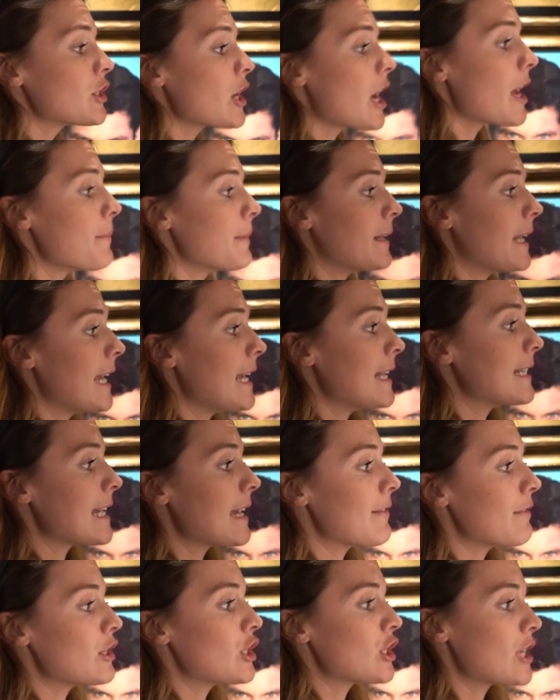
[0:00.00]
Germany,
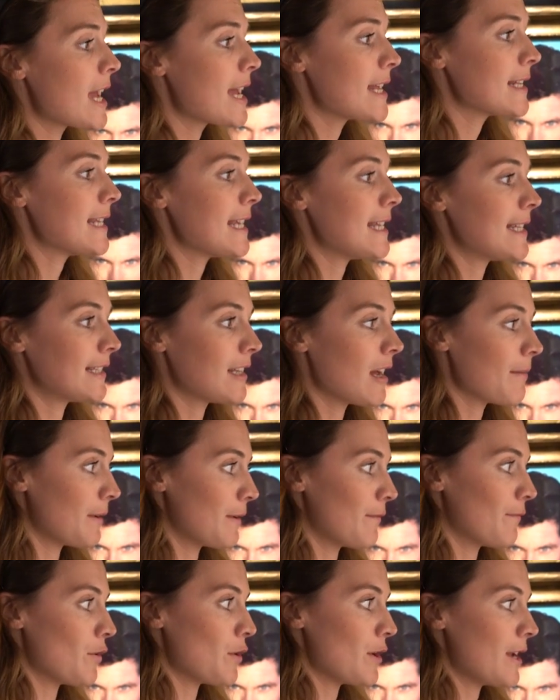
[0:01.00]
David shares his
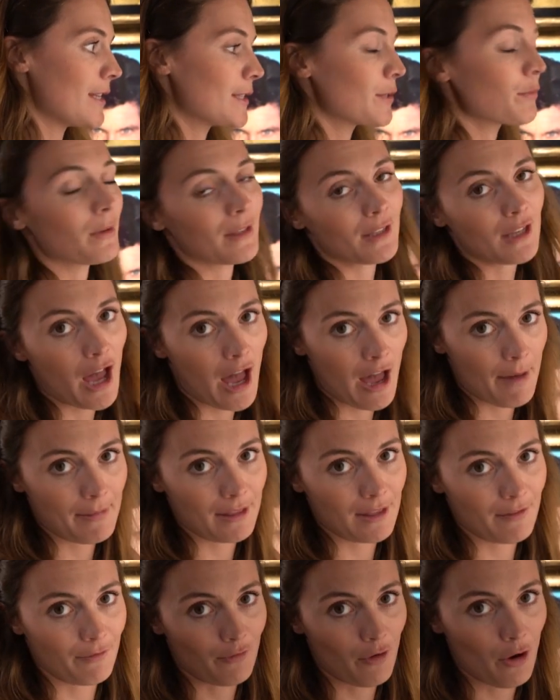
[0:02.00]
dubbing voice with
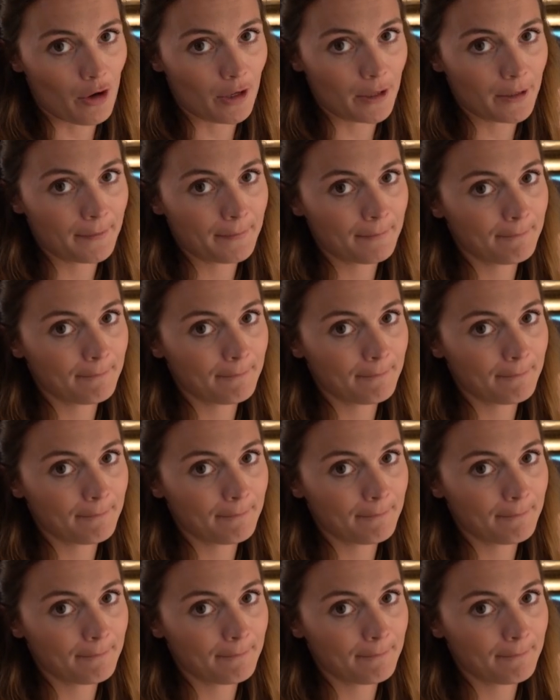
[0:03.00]
Kermit the Frog.